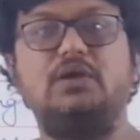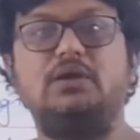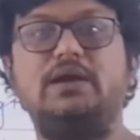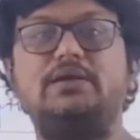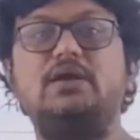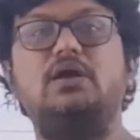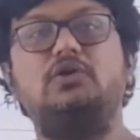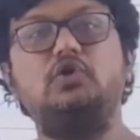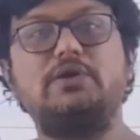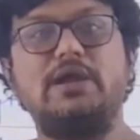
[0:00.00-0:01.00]
Right?
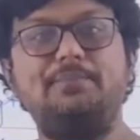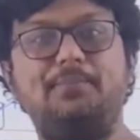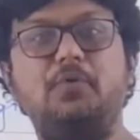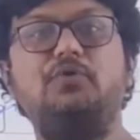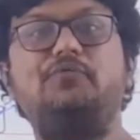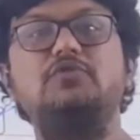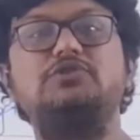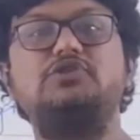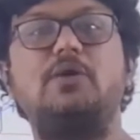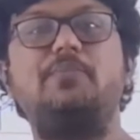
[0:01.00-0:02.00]
You can put full
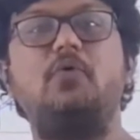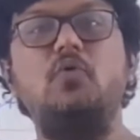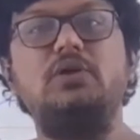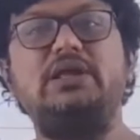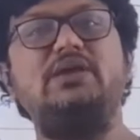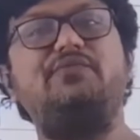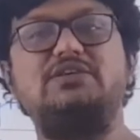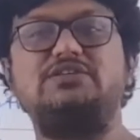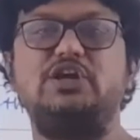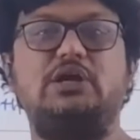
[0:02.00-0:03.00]
stop only if the
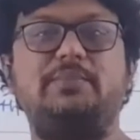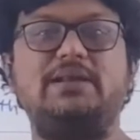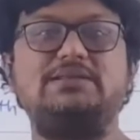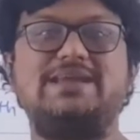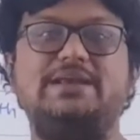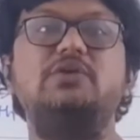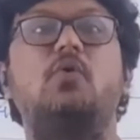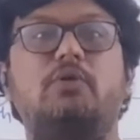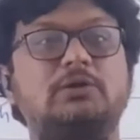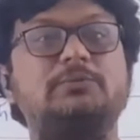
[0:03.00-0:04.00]
statement is getting
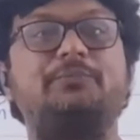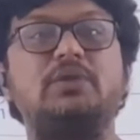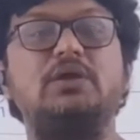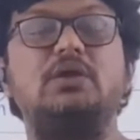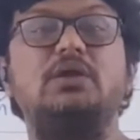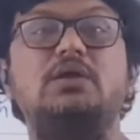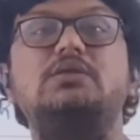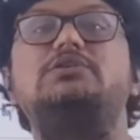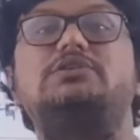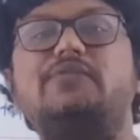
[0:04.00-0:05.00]
over.
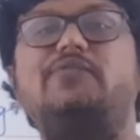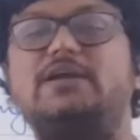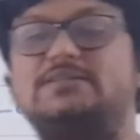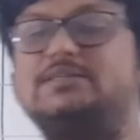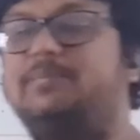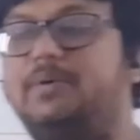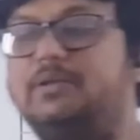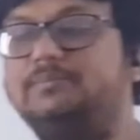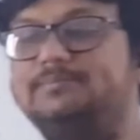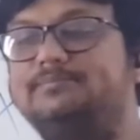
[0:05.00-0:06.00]
Say for example,